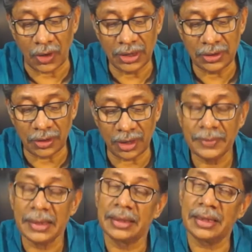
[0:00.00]
all in
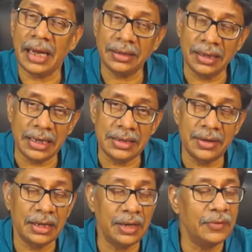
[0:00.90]
all, that
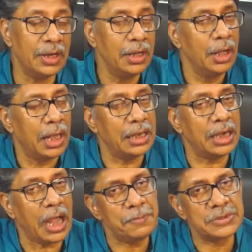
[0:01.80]
gave an
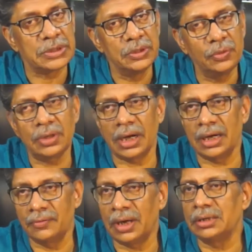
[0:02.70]
absolute
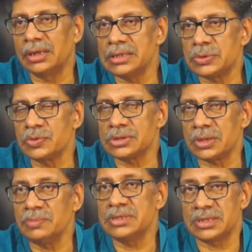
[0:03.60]
advantage to
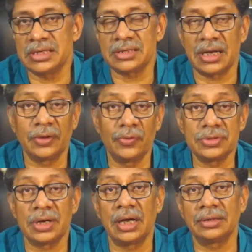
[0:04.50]
some states like
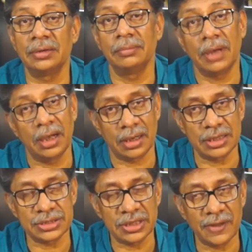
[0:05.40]
Gujarat and
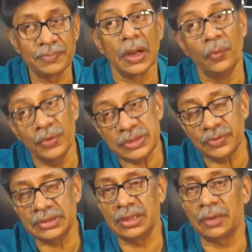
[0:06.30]
Maharashtra, which
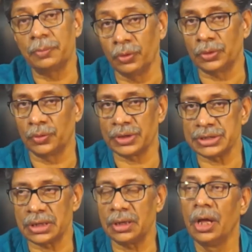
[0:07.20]
with their port
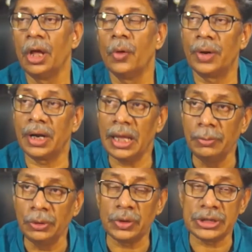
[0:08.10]
location were
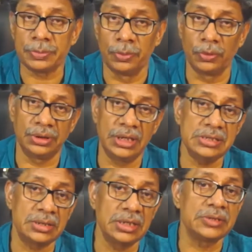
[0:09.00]
able to export
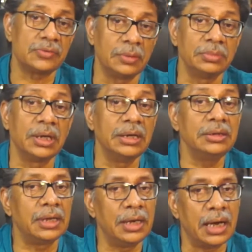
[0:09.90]
these things from the
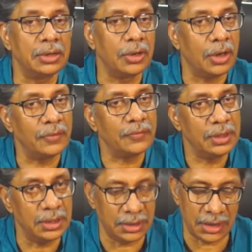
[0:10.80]
hinterland of
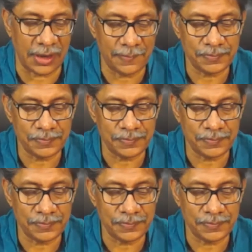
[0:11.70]
India.